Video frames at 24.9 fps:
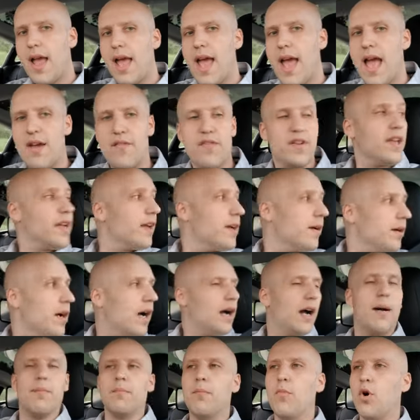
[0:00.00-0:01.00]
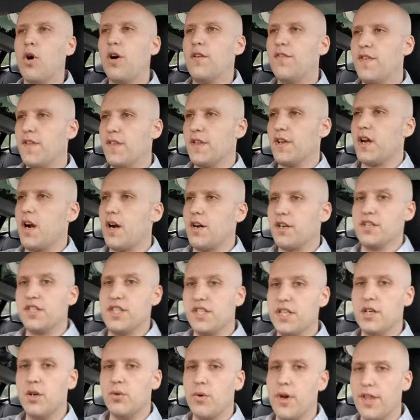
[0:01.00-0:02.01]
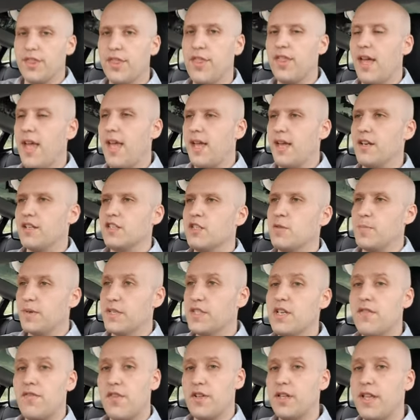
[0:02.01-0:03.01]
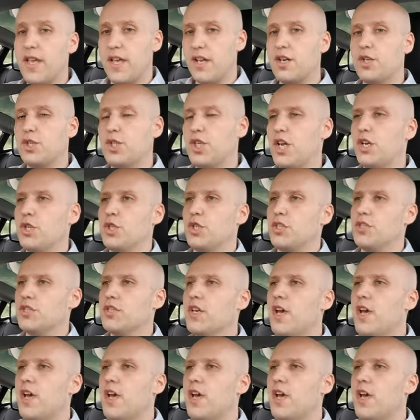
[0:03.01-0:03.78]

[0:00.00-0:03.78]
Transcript: having more for the car to deal with, and specifically interchanges.